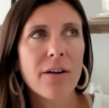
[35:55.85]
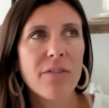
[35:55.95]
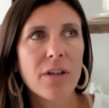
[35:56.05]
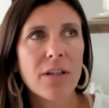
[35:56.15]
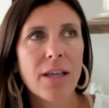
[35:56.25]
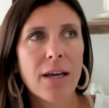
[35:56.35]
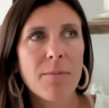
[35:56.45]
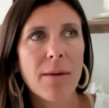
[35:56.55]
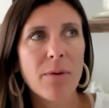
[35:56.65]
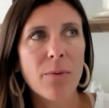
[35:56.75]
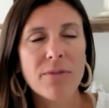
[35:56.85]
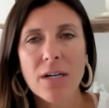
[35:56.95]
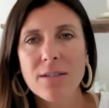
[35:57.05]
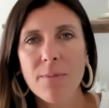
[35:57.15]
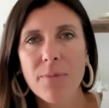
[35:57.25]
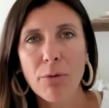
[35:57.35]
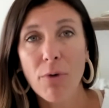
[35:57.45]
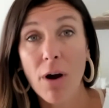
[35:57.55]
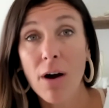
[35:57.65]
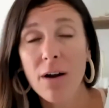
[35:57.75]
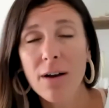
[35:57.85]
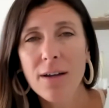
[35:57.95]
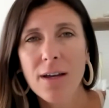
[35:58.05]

of feeling like maybe we've done something wrong.